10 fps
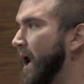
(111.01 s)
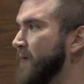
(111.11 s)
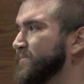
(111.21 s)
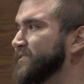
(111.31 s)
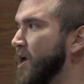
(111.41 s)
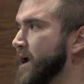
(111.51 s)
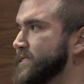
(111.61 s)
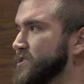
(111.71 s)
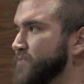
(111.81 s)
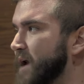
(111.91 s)
I'm sorry,
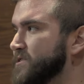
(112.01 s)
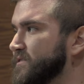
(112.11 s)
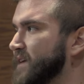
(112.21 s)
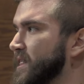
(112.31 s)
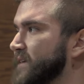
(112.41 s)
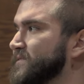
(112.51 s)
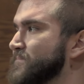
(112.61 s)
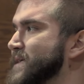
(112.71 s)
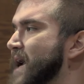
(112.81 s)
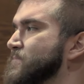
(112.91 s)
the director's yelling
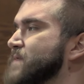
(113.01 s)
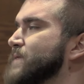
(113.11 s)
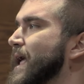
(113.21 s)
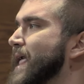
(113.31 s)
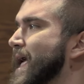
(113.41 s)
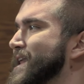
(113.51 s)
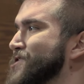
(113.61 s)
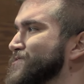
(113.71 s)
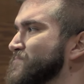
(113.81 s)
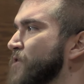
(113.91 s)
something at me, but I can't
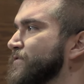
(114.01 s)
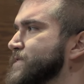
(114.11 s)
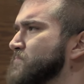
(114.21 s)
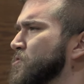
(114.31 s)
hear them over the